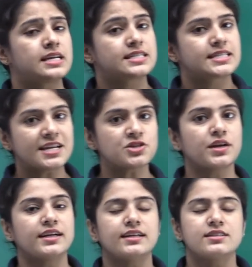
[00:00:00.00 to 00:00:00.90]

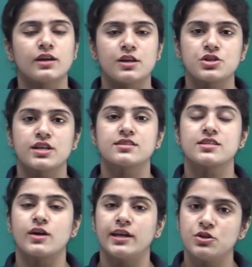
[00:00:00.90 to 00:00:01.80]
Saturated solution is
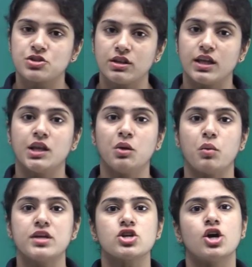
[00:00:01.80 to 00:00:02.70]
the solution in
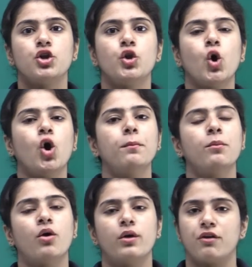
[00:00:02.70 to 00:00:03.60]
which no
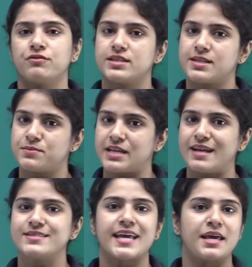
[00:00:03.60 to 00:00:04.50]
more of the
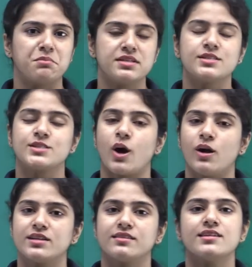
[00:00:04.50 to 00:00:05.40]
substance can be
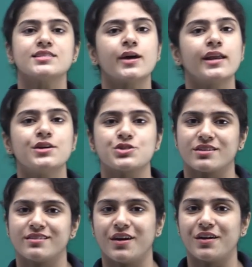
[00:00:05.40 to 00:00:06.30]
dissolved in the solution.